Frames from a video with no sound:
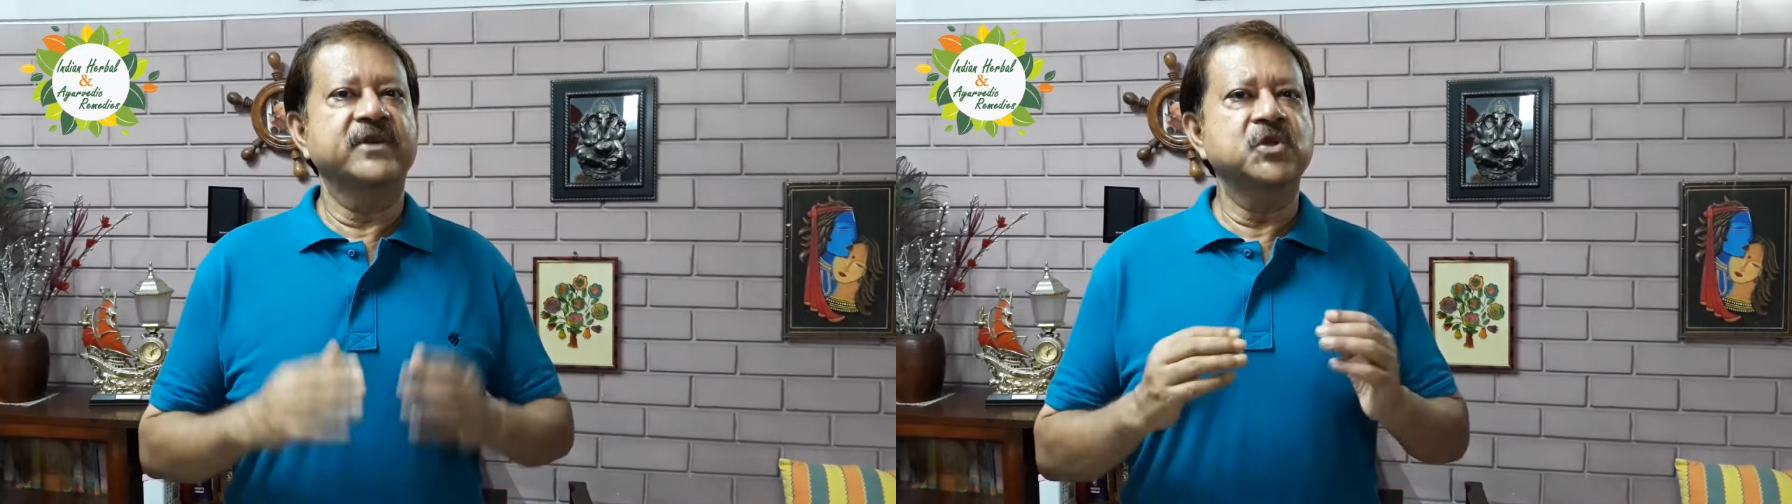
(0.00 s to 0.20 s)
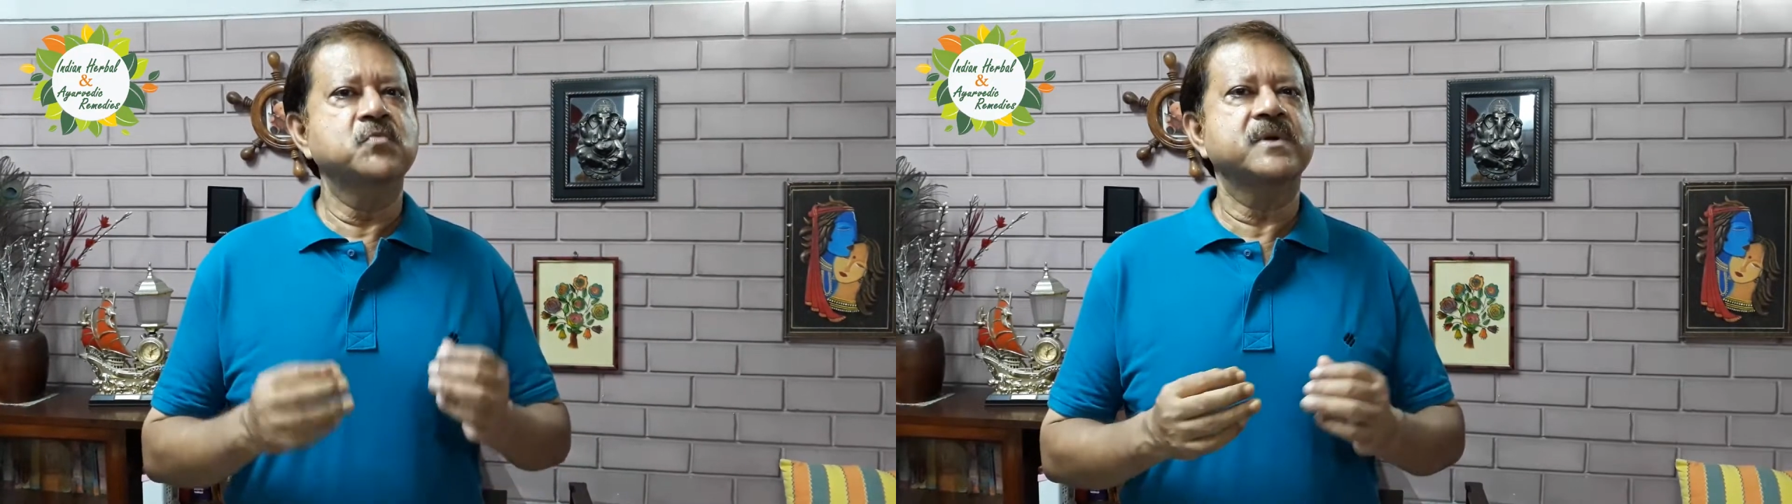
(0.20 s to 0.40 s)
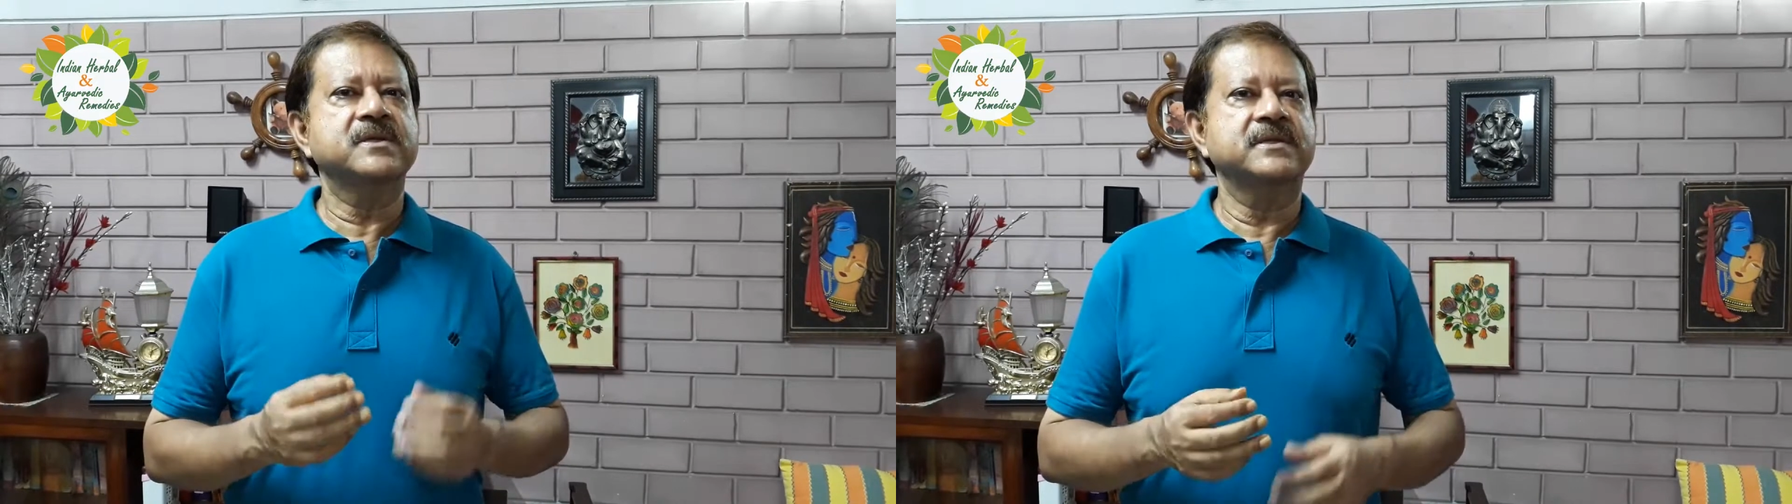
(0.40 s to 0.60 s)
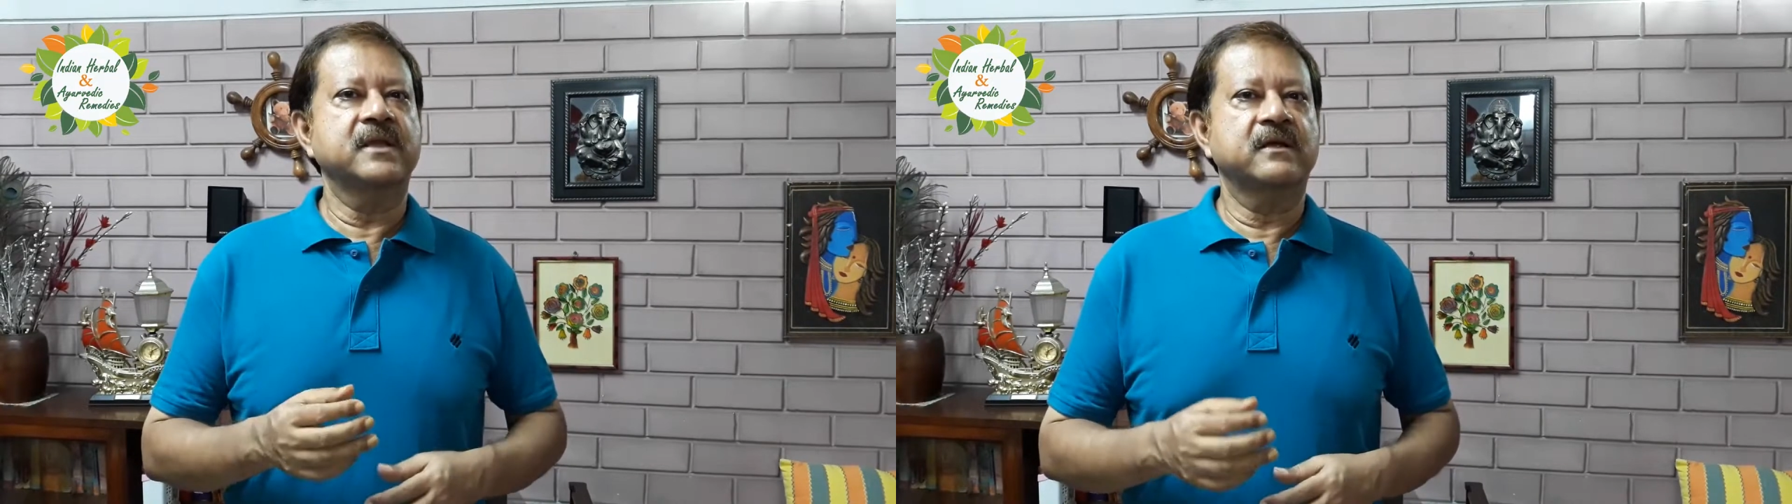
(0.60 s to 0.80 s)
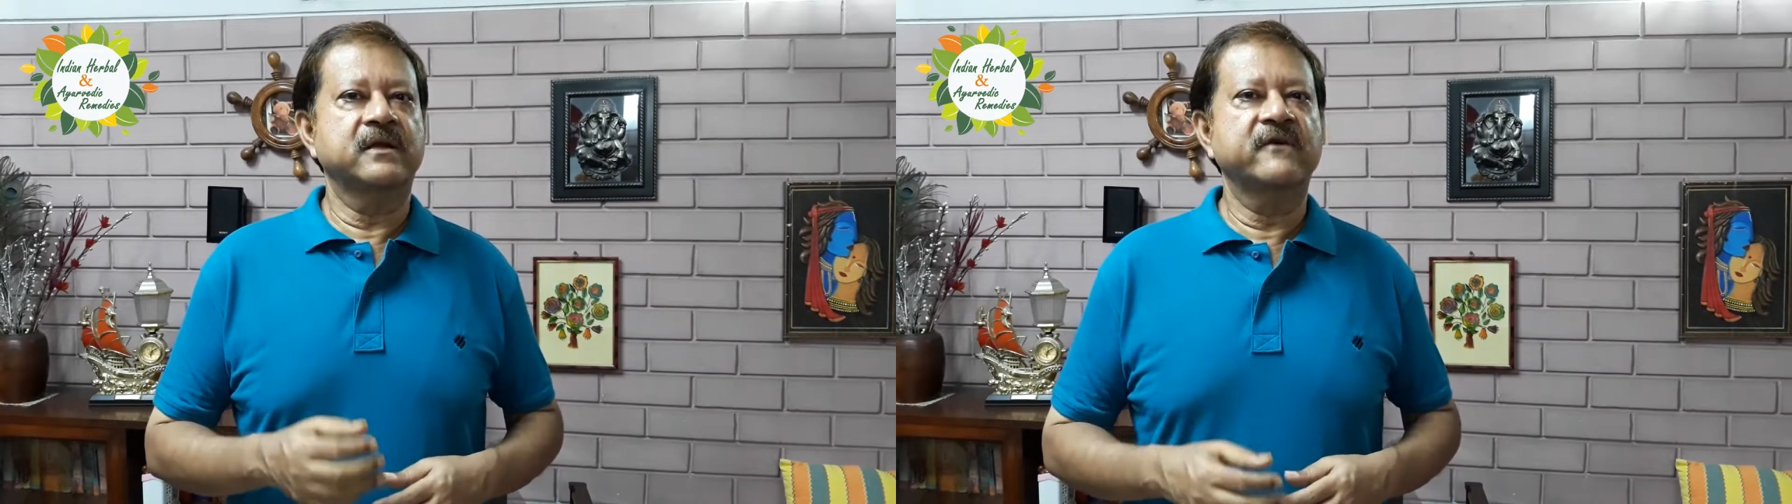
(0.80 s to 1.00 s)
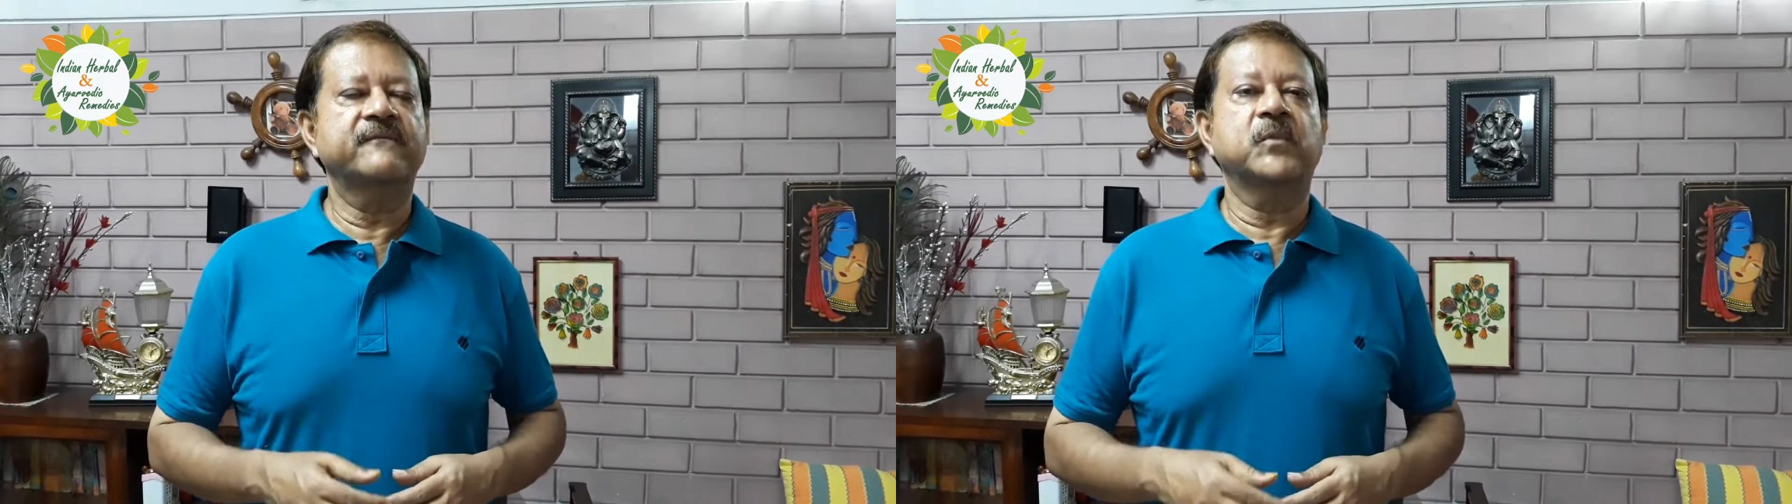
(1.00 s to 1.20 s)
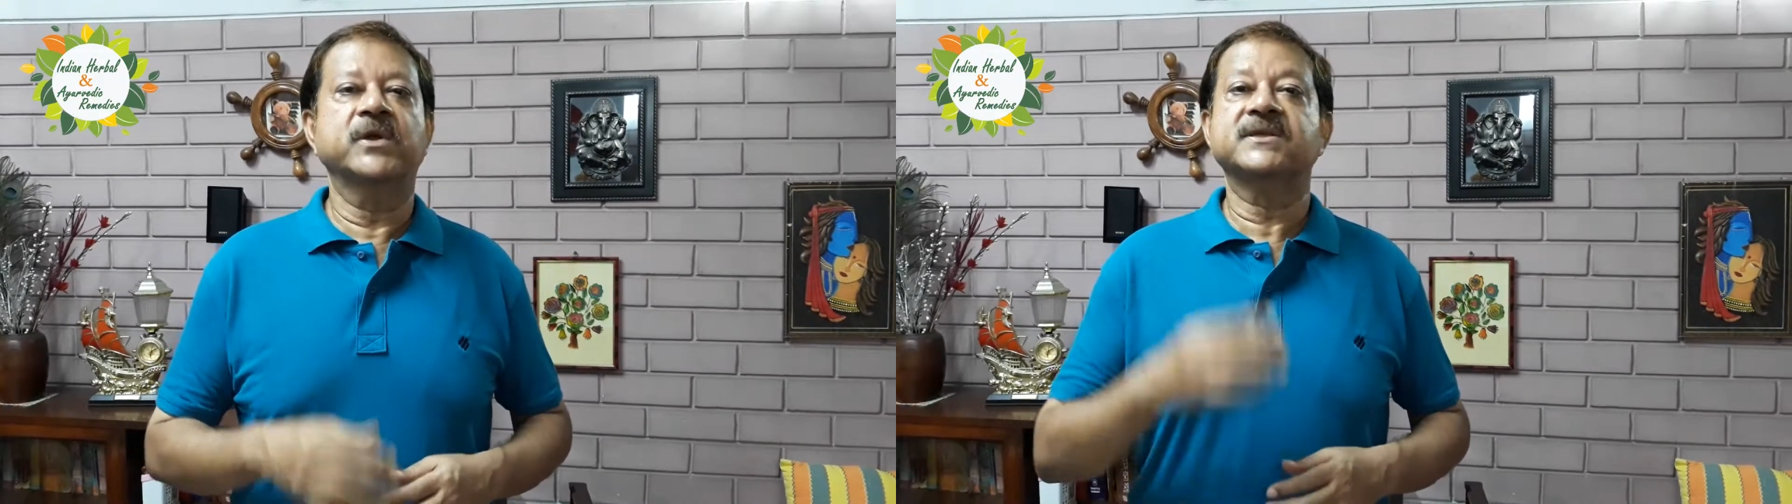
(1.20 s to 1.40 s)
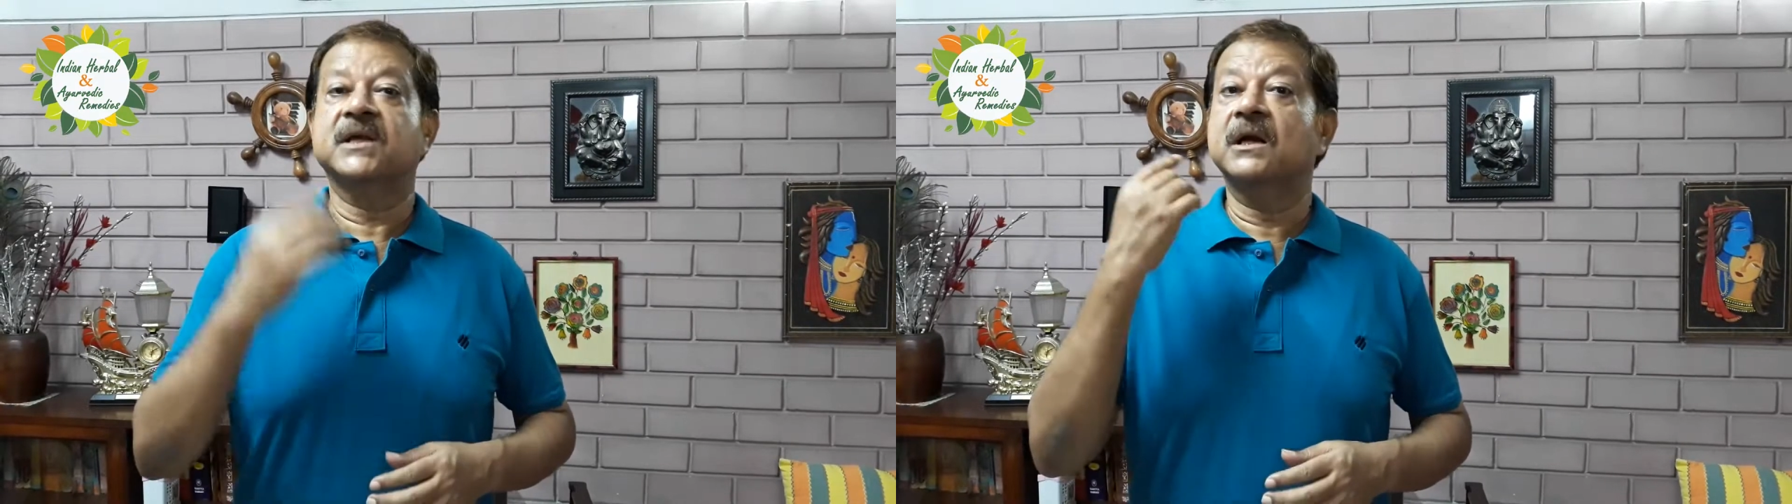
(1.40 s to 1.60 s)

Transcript: numerous nerve points